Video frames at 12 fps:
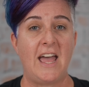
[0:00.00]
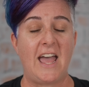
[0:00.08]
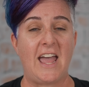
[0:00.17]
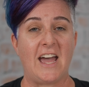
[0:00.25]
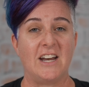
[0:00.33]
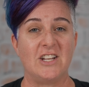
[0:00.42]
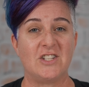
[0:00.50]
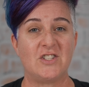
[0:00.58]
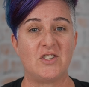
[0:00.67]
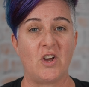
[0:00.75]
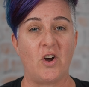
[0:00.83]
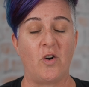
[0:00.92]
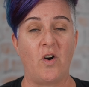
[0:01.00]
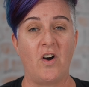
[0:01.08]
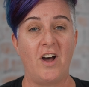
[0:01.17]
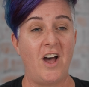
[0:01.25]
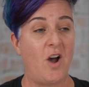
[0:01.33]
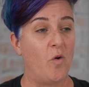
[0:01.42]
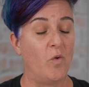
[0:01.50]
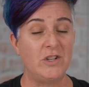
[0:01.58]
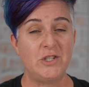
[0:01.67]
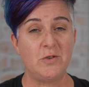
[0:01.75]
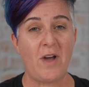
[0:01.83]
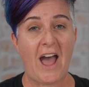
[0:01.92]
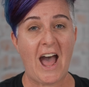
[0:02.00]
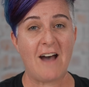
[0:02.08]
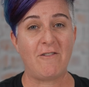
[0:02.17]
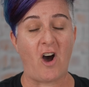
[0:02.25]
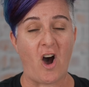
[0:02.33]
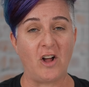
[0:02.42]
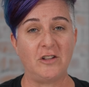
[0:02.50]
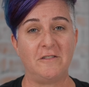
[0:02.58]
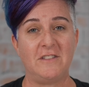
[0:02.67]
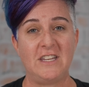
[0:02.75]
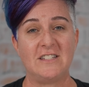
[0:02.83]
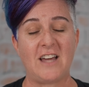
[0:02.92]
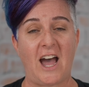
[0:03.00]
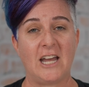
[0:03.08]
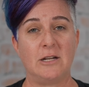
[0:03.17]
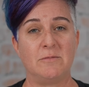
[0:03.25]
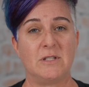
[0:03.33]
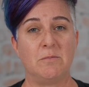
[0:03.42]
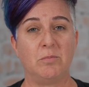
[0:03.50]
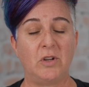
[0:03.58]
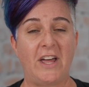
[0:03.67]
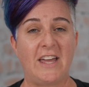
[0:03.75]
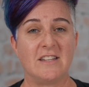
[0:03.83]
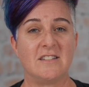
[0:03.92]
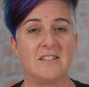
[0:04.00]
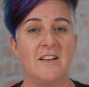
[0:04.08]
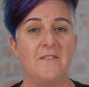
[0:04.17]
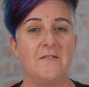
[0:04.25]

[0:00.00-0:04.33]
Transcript: And so once you have all of these items in place,